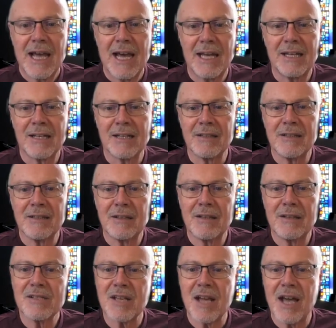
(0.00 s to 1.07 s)
And in a
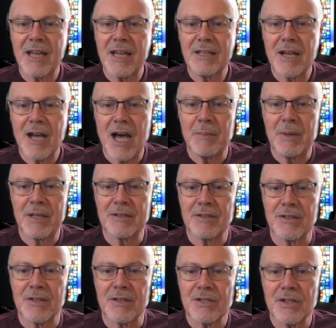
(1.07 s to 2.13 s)
little aside comment
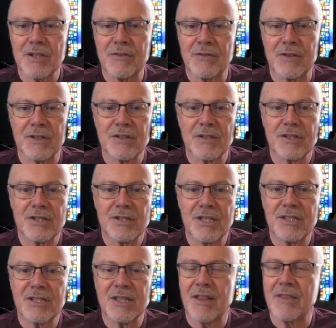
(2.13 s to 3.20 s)
to the servants,
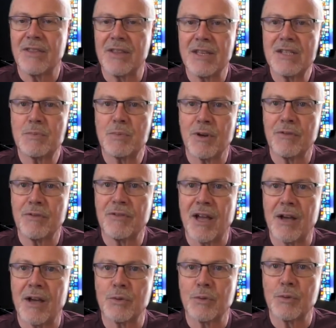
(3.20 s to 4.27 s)
she said these
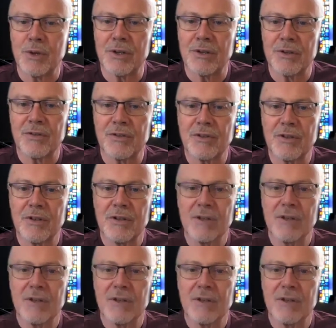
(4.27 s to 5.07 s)
profound words,